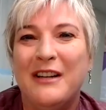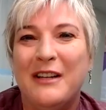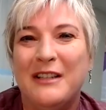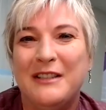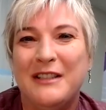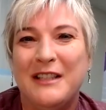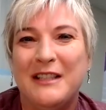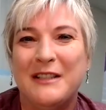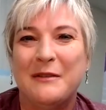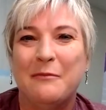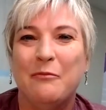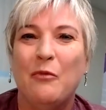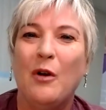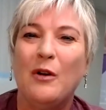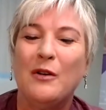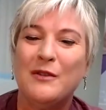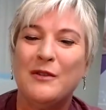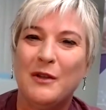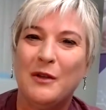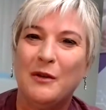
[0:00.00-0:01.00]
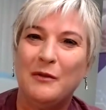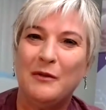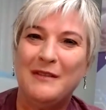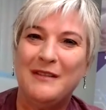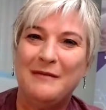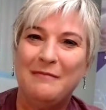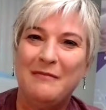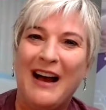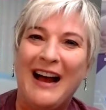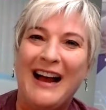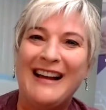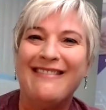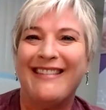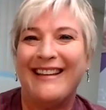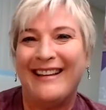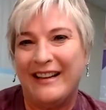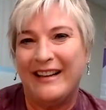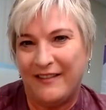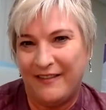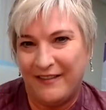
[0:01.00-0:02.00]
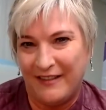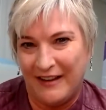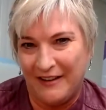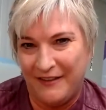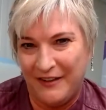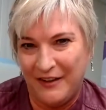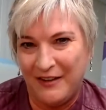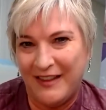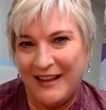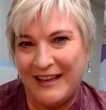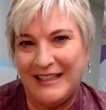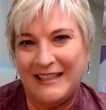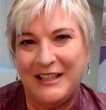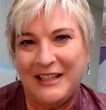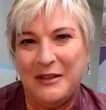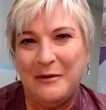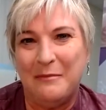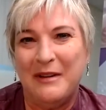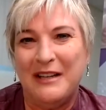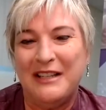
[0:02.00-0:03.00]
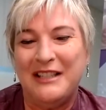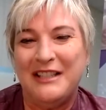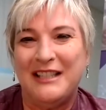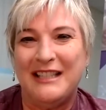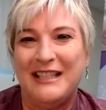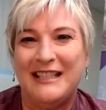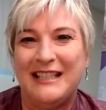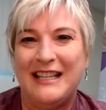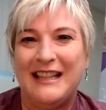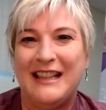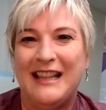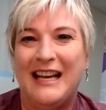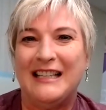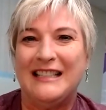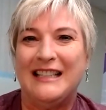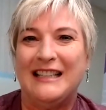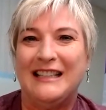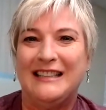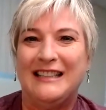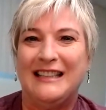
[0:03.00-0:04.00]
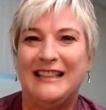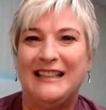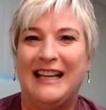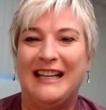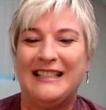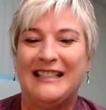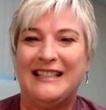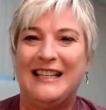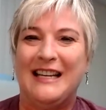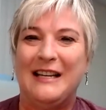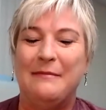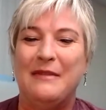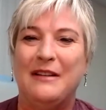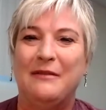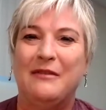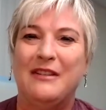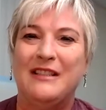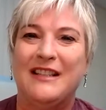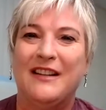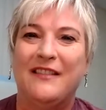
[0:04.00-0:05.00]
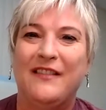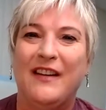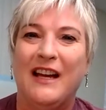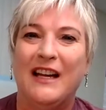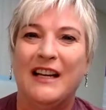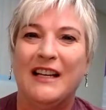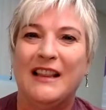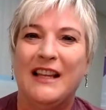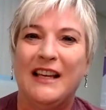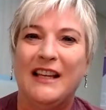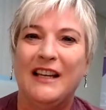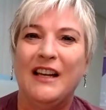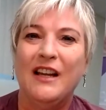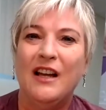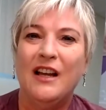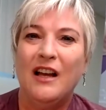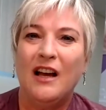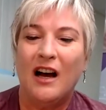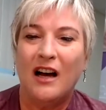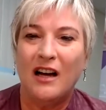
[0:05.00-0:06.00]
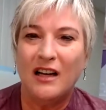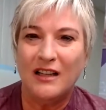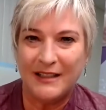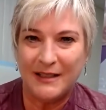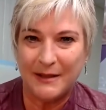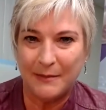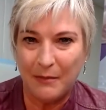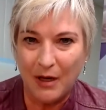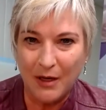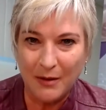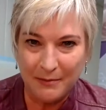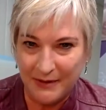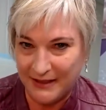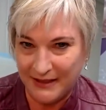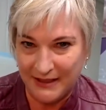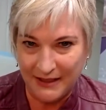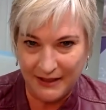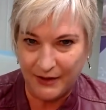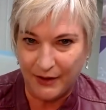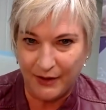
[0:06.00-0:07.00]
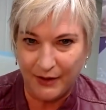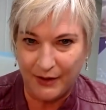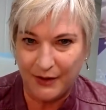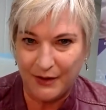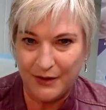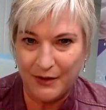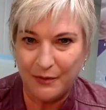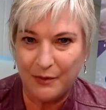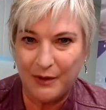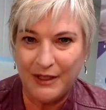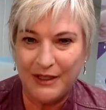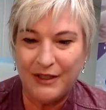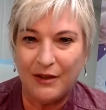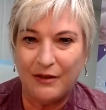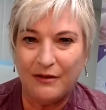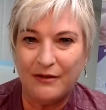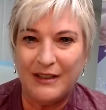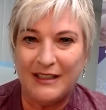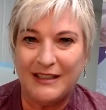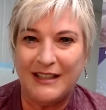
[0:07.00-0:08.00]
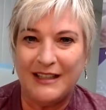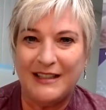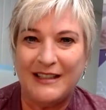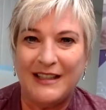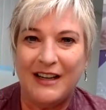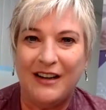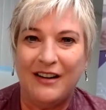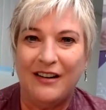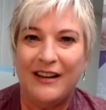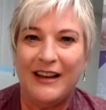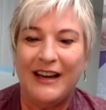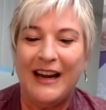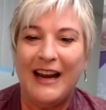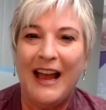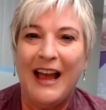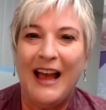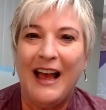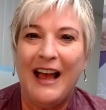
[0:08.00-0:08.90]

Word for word: to just also highlight a, a, few things that you mentioned in that last statement was the fact that as small business owners, we don't necessarily